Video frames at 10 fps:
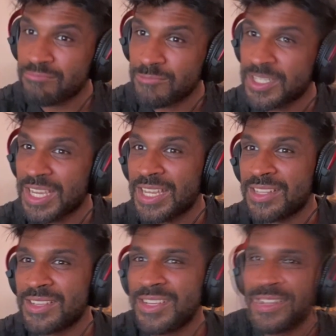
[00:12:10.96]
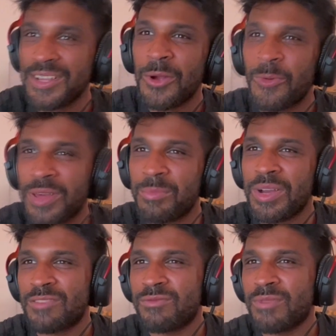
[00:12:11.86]
Once again, what a
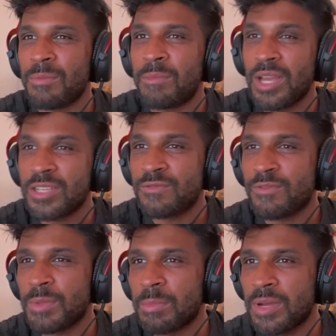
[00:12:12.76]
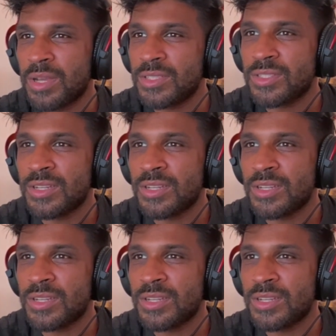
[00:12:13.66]
blast from the past.